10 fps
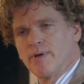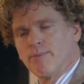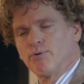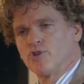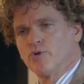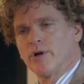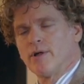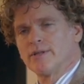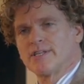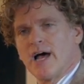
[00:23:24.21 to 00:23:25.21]
People do it
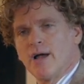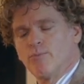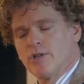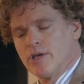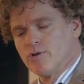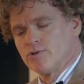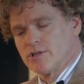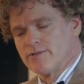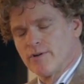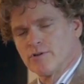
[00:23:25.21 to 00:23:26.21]
all the time when they use
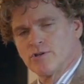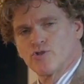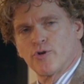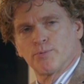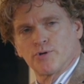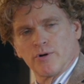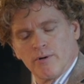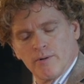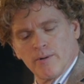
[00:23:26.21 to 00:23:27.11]
this verse of scripture,